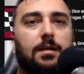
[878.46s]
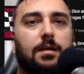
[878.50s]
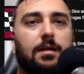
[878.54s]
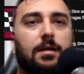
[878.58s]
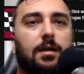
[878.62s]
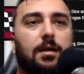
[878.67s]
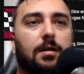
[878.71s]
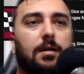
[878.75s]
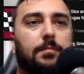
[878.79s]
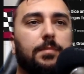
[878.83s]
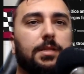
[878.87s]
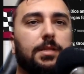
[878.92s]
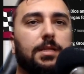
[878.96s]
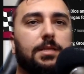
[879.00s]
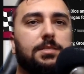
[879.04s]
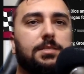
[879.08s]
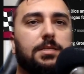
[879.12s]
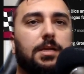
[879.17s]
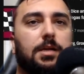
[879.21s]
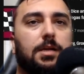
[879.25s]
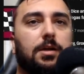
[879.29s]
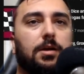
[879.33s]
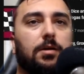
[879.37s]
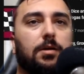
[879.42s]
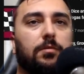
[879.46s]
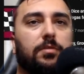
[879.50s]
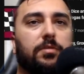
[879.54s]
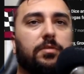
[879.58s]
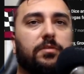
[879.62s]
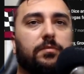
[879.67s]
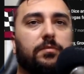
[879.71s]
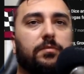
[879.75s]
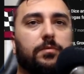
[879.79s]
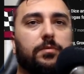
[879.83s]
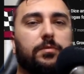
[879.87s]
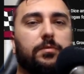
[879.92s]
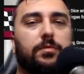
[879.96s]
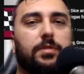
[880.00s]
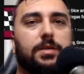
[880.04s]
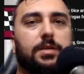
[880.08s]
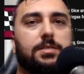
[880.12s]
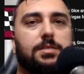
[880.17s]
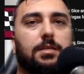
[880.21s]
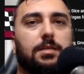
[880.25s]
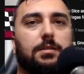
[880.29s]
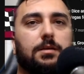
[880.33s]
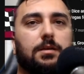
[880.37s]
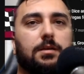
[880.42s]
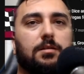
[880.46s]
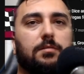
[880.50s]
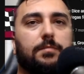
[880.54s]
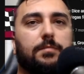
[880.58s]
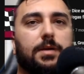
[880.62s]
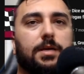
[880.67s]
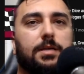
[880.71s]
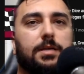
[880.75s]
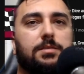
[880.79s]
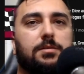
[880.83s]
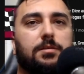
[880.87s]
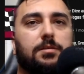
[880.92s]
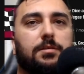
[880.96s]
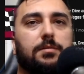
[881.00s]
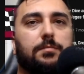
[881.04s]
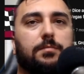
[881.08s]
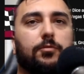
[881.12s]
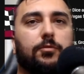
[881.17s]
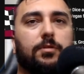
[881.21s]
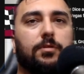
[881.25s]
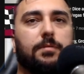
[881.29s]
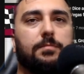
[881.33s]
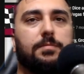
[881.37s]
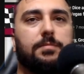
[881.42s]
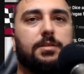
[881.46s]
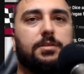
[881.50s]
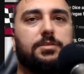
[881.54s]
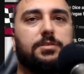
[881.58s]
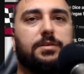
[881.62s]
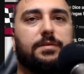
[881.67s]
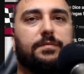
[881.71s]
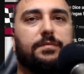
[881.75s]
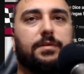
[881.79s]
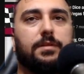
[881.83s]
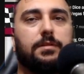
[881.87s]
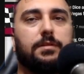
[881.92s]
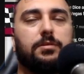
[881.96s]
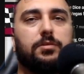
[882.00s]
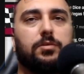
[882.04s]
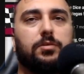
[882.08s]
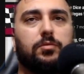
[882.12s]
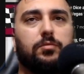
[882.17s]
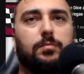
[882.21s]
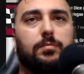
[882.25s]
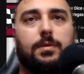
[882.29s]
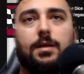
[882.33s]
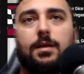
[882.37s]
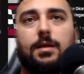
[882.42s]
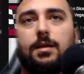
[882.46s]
But let's go through this a little bit. So you pull up the Jiffy Lube.